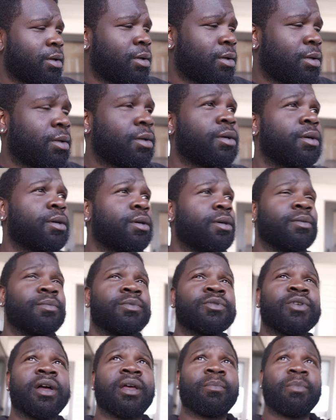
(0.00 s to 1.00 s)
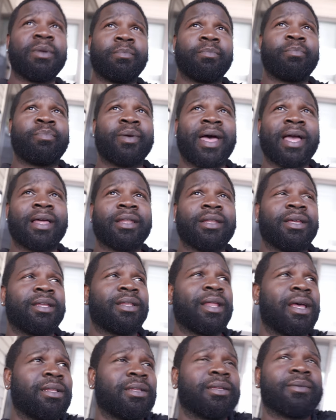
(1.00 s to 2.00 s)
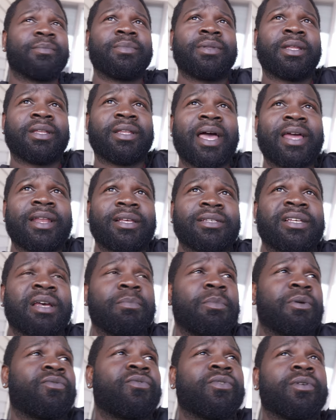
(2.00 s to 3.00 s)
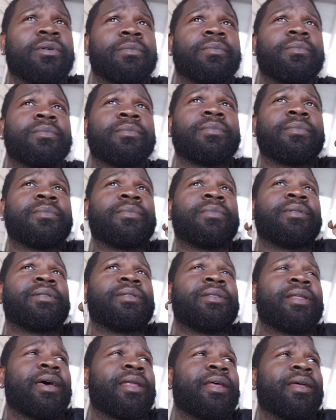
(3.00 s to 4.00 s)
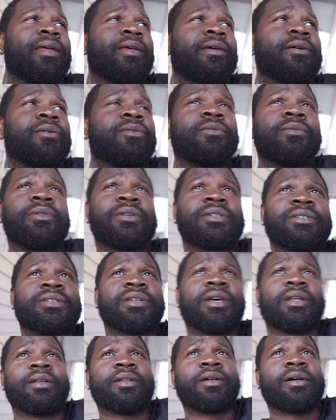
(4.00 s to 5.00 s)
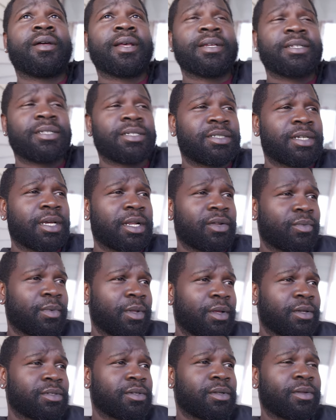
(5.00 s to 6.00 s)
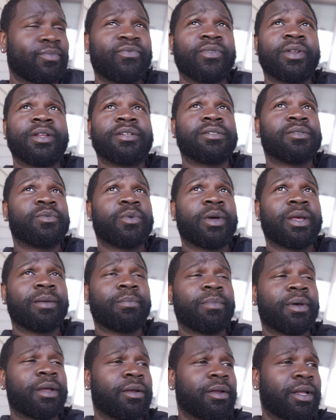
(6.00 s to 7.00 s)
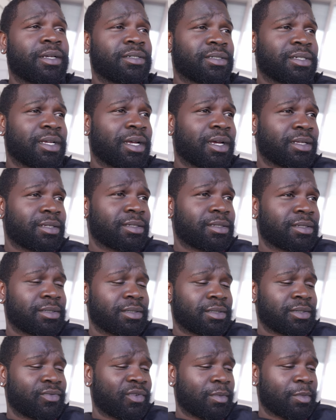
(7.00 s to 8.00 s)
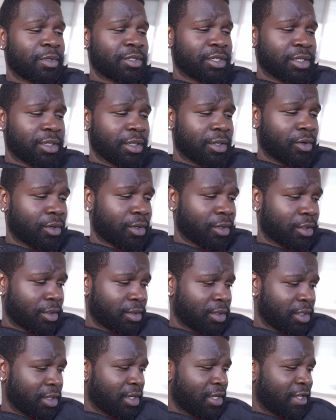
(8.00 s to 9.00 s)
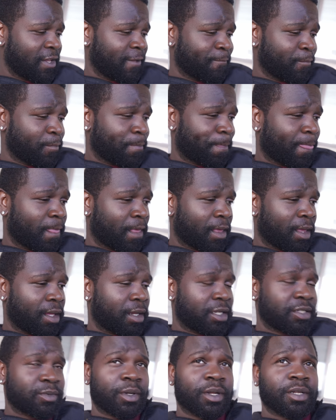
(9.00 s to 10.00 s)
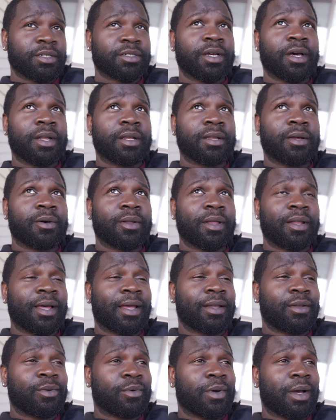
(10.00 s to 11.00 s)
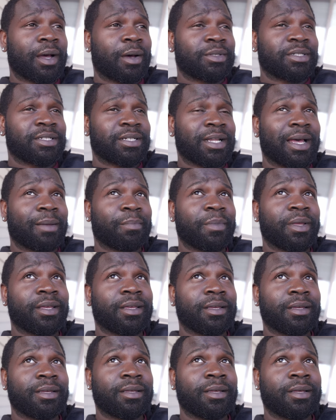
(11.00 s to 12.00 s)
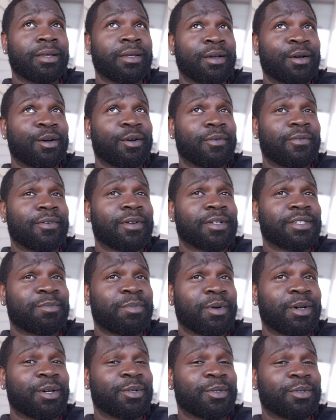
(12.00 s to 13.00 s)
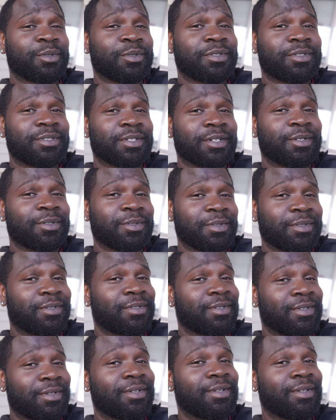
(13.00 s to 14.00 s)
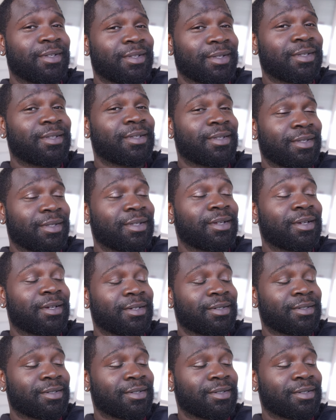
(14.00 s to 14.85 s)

um, so I can be backlit like the, the light is coming from that angle. Sun and all that shit shining from there so the footage is way better. That's just how this filming should go, y'all. Just wanted y'all to know that I knew how to not make it overexposed. So, yeah.